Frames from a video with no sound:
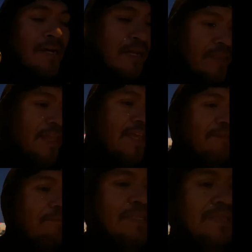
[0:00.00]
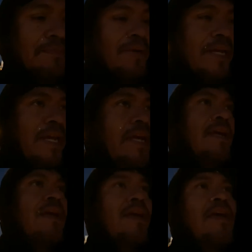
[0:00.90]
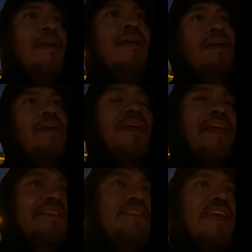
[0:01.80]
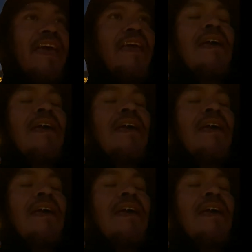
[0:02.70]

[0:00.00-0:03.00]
so they give me some money and I stay.